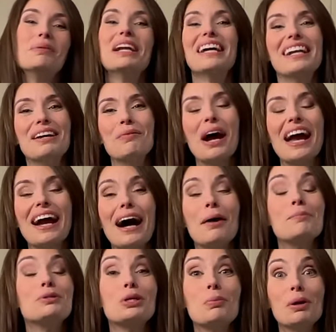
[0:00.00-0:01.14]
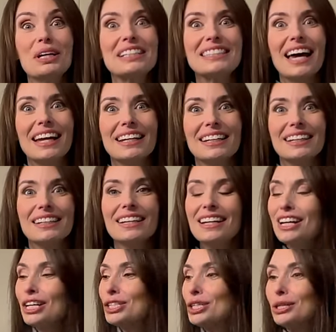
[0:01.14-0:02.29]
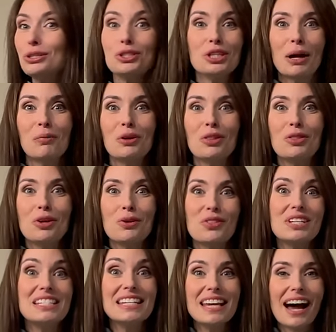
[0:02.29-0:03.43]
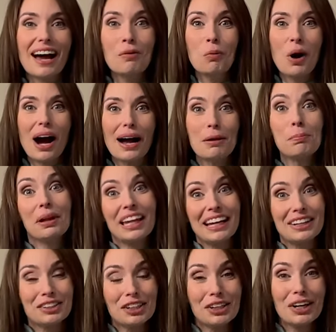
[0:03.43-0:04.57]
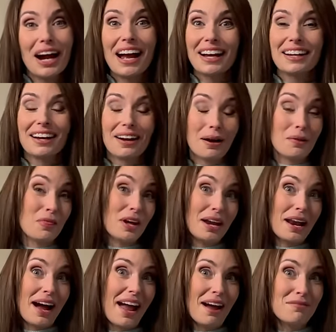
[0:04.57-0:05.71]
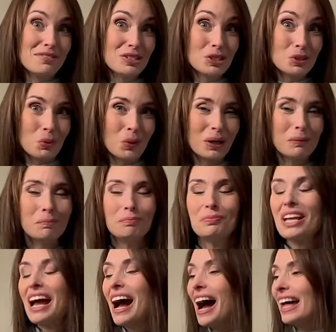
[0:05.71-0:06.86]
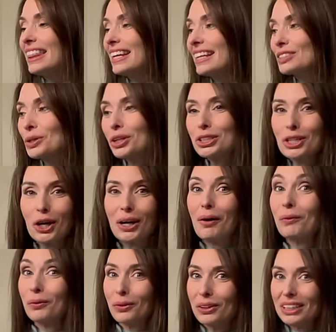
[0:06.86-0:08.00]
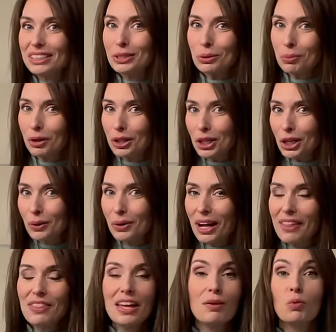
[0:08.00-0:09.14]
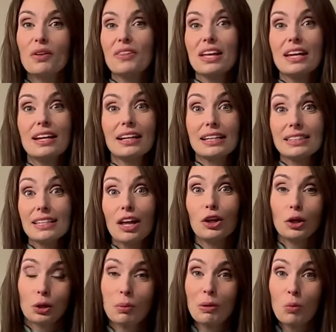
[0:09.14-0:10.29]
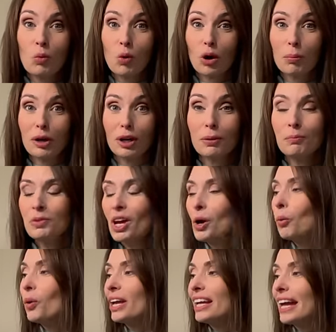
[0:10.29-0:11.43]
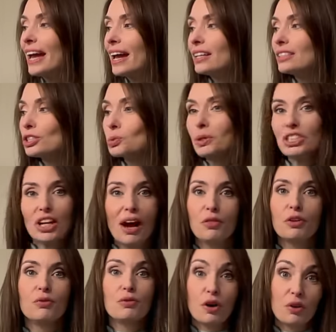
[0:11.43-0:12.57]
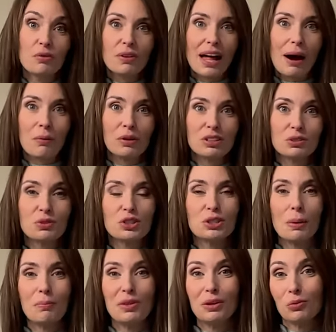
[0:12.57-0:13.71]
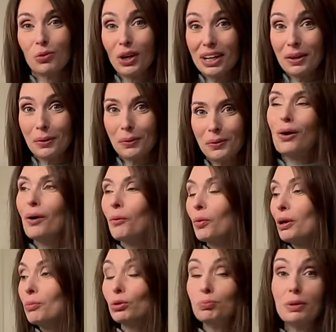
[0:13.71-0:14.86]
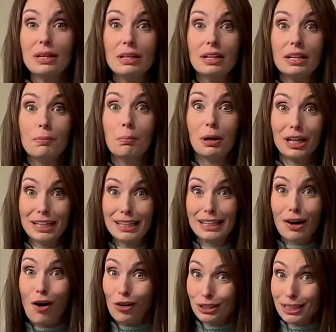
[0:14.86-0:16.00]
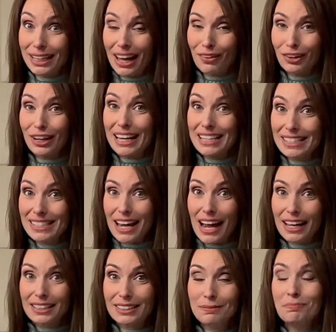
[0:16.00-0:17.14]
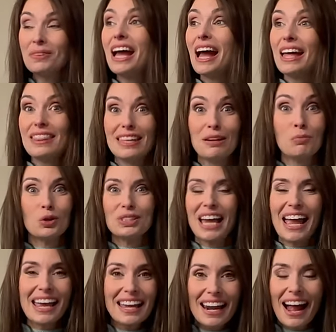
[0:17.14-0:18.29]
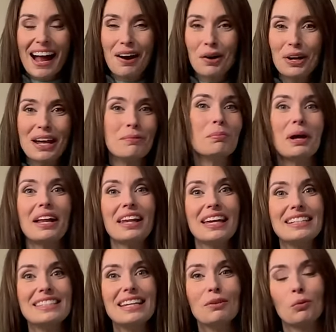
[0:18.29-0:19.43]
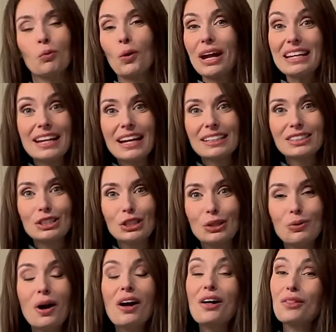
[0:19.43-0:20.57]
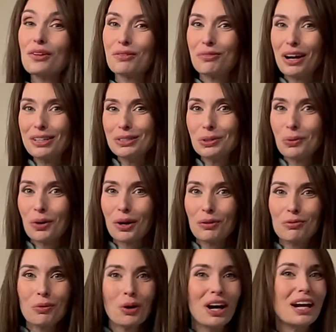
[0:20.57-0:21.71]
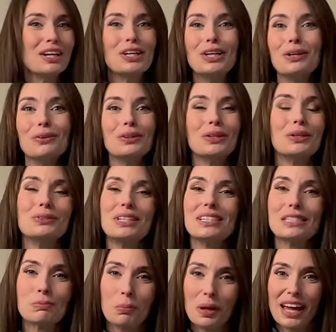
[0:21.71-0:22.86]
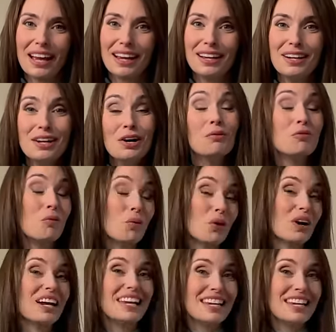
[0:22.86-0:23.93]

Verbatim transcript: but anyway, I'm super excited to share with you the DIY planter that I have in store. I think it's gonna turn out really super cute. And then when it gets a little bit warmer, we can switch out the faux flowers for something real. We will be putting it all together inside and then we'll take it out and place it right next to the front door for a cute little display for